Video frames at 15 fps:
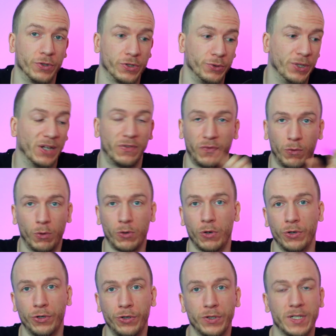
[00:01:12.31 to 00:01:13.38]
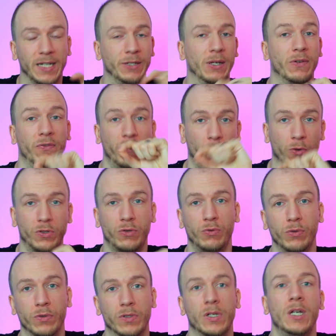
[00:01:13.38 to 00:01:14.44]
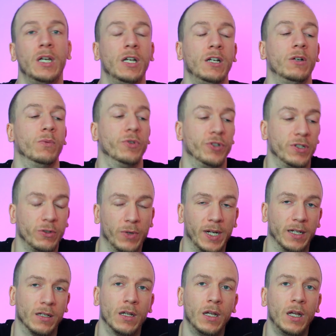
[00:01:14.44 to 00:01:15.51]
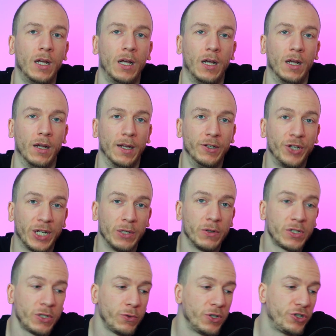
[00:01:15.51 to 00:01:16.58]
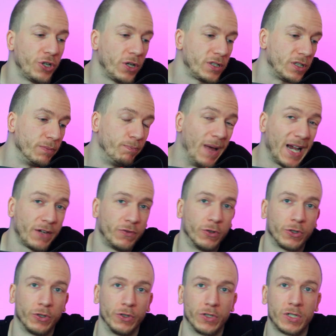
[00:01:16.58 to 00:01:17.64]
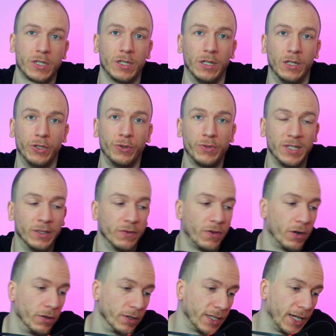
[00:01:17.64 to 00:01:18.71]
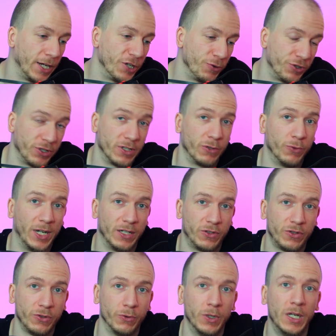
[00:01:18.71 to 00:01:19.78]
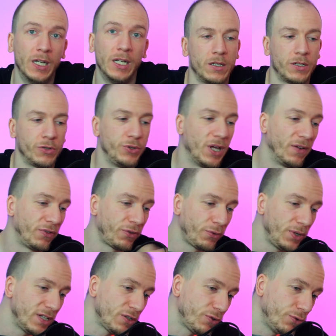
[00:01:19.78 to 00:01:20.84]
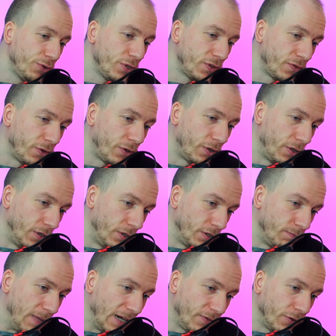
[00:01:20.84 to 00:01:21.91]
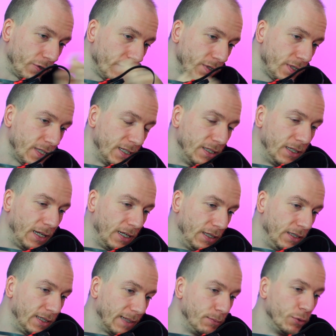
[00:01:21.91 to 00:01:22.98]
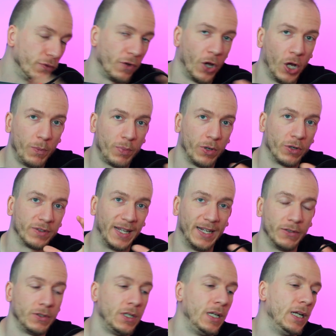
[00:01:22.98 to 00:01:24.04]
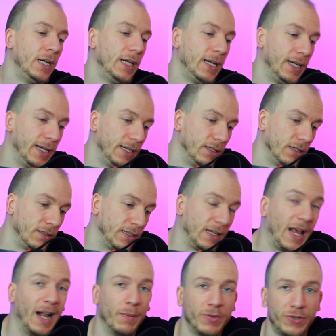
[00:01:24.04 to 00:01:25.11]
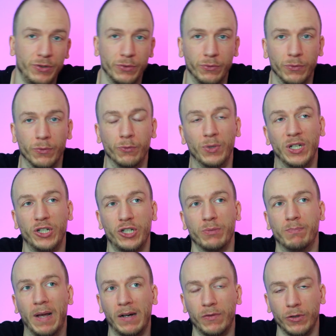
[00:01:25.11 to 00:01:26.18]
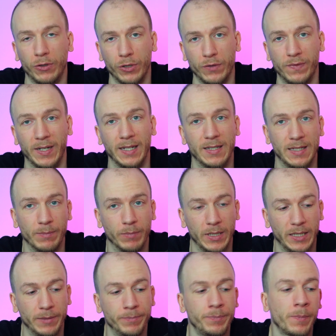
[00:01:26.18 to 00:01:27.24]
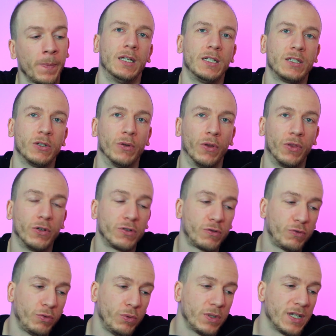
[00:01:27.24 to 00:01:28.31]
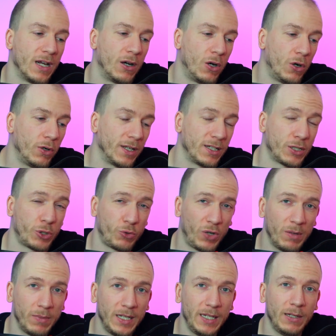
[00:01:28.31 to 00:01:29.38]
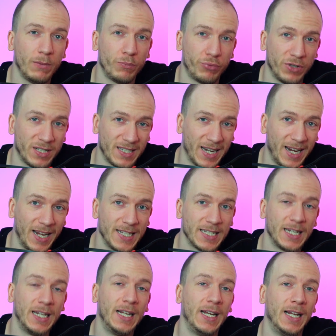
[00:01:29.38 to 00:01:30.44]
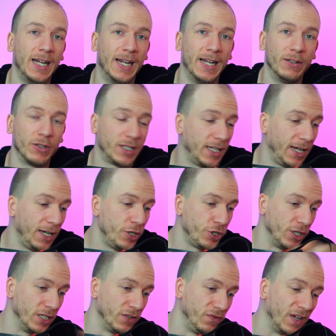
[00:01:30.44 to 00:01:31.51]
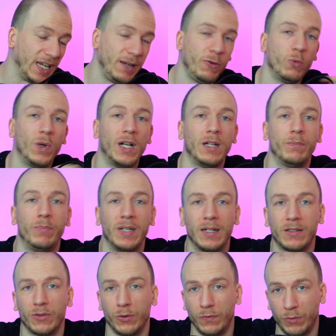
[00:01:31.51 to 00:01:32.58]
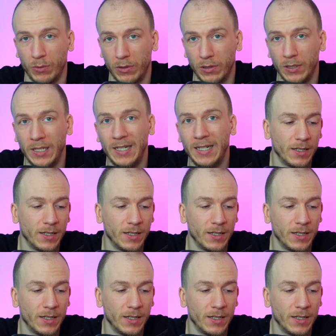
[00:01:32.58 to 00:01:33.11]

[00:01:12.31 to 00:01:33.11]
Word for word: So you have four corners and you have four screws, which is great. Uh, and you can also adjust the back focus uh, using the photon cage, which is great too. So you have three screws for uh, the back focus, and, and you can move up or down, and uh, that helps you reach back focus very simply. So the screws are all extremely precise, and the cage is very well built overall.